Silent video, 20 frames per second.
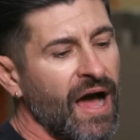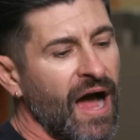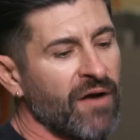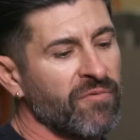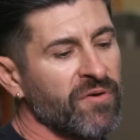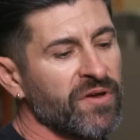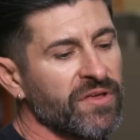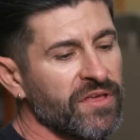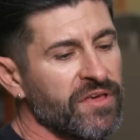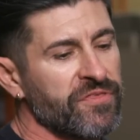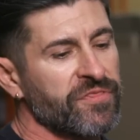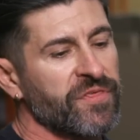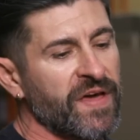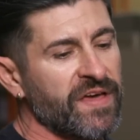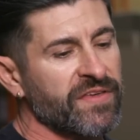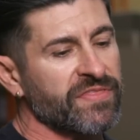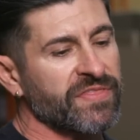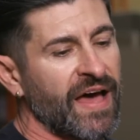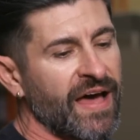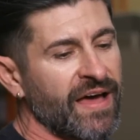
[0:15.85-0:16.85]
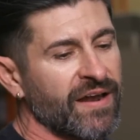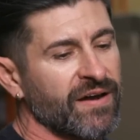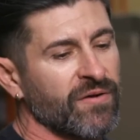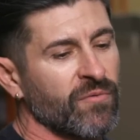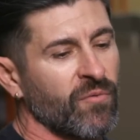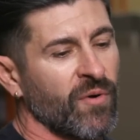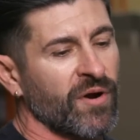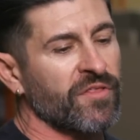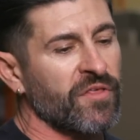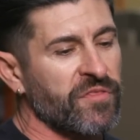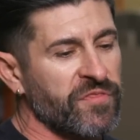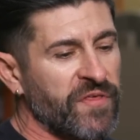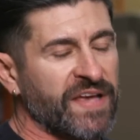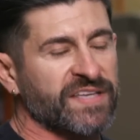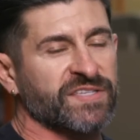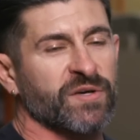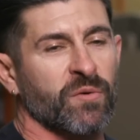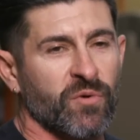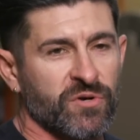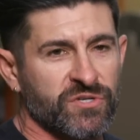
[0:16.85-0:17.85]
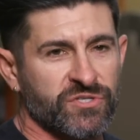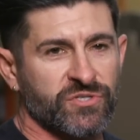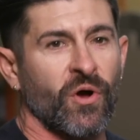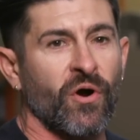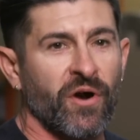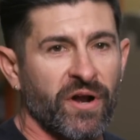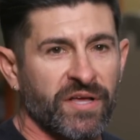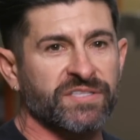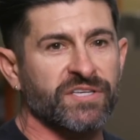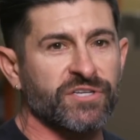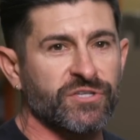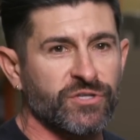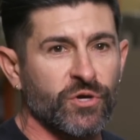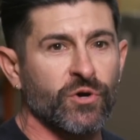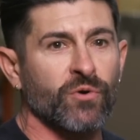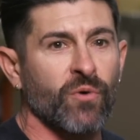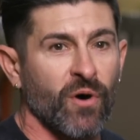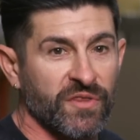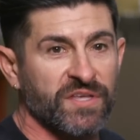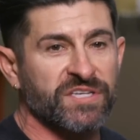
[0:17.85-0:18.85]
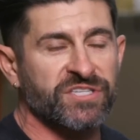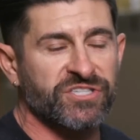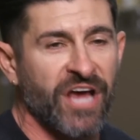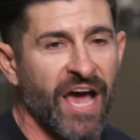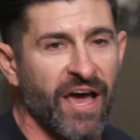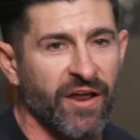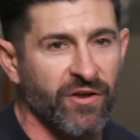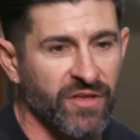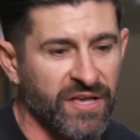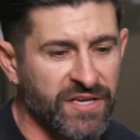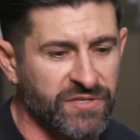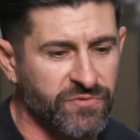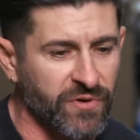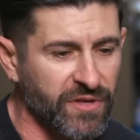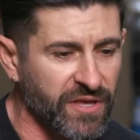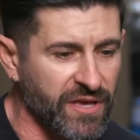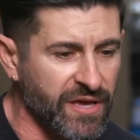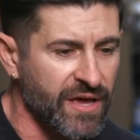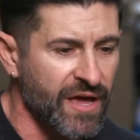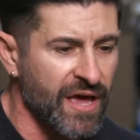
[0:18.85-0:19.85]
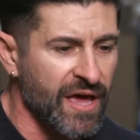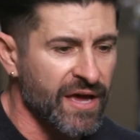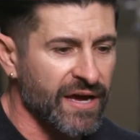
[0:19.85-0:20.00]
I really think that one of the things that we're starting to do on this channel is really